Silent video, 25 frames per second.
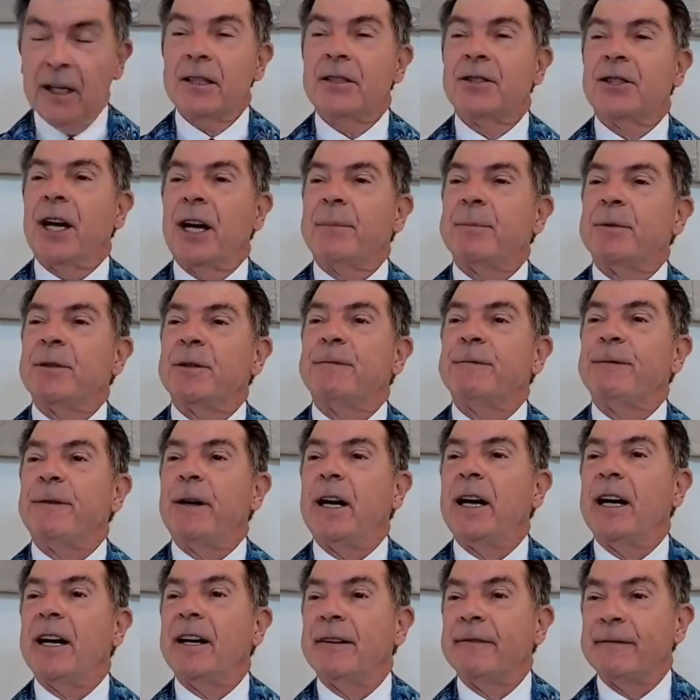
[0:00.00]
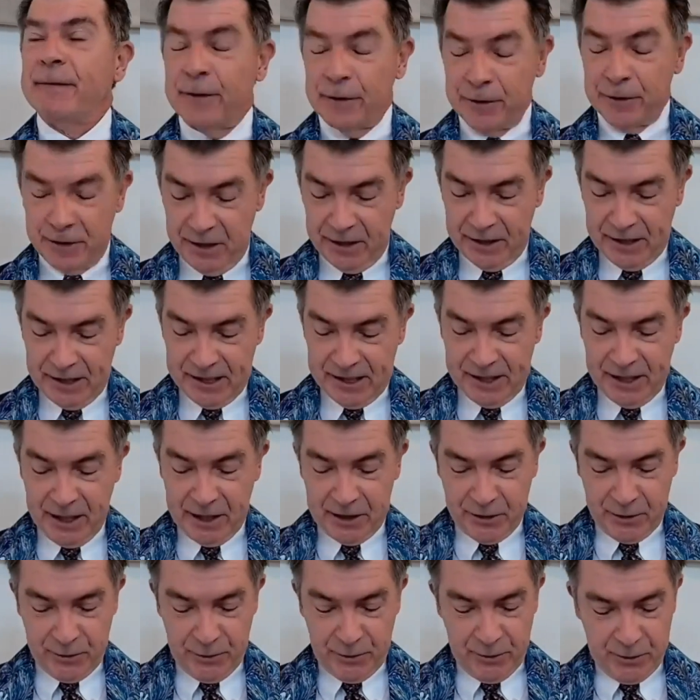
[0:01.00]
chapter 5, verses
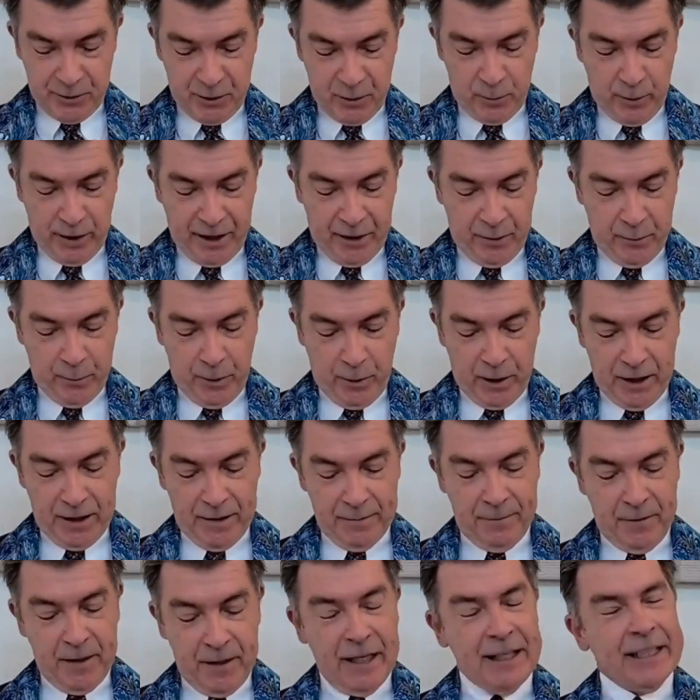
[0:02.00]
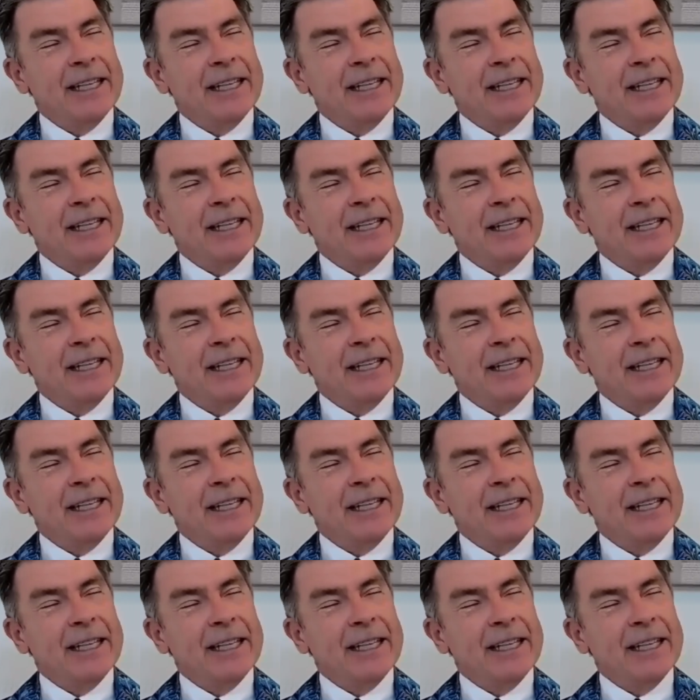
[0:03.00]
6 through 21.